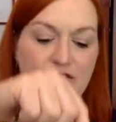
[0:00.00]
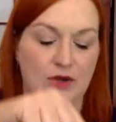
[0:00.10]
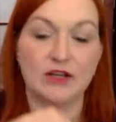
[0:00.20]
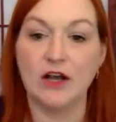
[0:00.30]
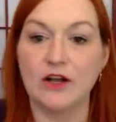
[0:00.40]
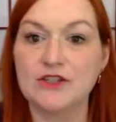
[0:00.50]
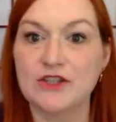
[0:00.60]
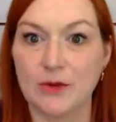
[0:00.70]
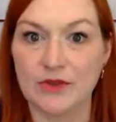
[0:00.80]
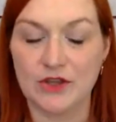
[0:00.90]
so I'll, I'll
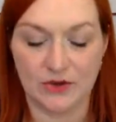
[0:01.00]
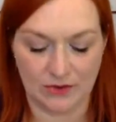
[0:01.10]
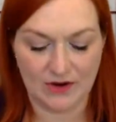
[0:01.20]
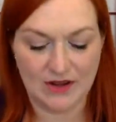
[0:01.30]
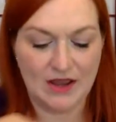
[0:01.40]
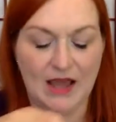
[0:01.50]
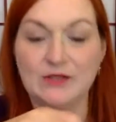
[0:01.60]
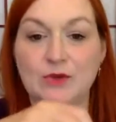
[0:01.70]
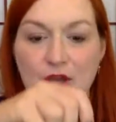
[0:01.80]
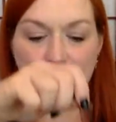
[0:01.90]
share with you
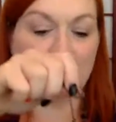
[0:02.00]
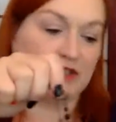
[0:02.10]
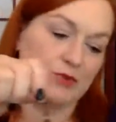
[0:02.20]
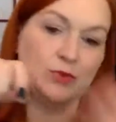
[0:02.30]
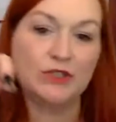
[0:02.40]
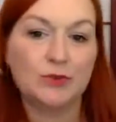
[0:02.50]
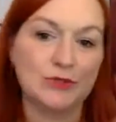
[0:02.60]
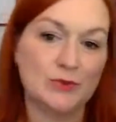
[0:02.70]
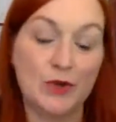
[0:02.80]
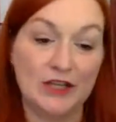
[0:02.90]
as we go which which
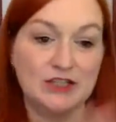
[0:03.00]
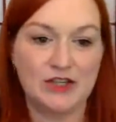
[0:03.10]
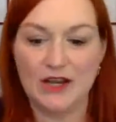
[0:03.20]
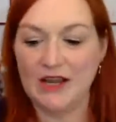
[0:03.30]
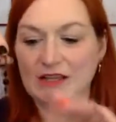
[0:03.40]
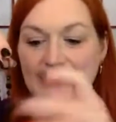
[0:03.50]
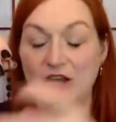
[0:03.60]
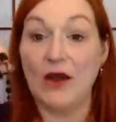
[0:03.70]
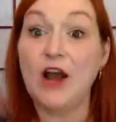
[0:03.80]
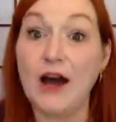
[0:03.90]
was which. So,
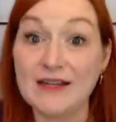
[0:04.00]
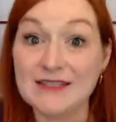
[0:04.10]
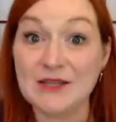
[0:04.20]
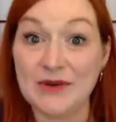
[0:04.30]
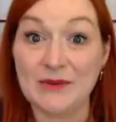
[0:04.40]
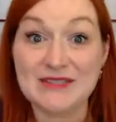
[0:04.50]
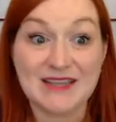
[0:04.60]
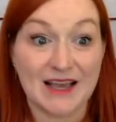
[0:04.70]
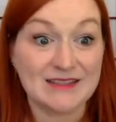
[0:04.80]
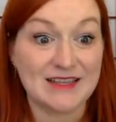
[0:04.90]
and honestly, when I was
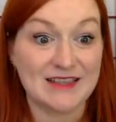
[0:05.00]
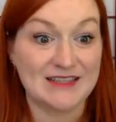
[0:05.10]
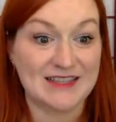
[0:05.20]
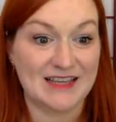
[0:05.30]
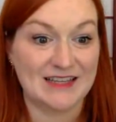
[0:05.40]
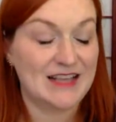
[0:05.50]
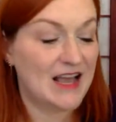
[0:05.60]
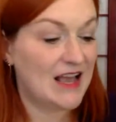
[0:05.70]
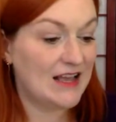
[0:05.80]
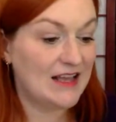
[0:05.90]
testing these things,
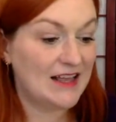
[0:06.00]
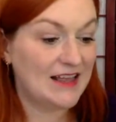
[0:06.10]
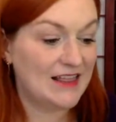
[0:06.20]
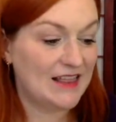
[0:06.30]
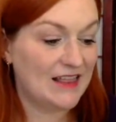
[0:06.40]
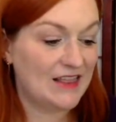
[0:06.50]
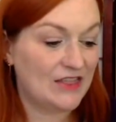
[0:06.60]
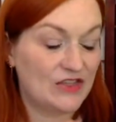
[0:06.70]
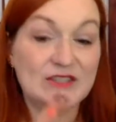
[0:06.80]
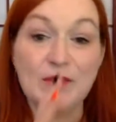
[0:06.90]

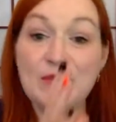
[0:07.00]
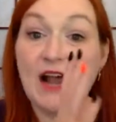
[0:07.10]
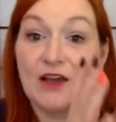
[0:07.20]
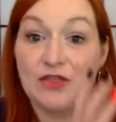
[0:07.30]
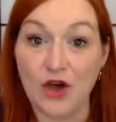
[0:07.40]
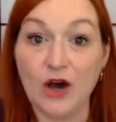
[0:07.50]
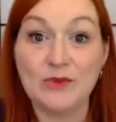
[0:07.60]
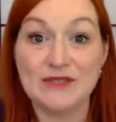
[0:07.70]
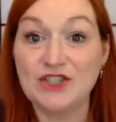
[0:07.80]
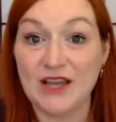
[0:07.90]
something I thought
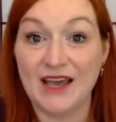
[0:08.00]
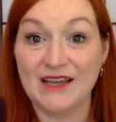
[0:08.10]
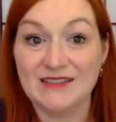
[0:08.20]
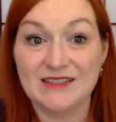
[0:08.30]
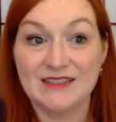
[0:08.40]
was jet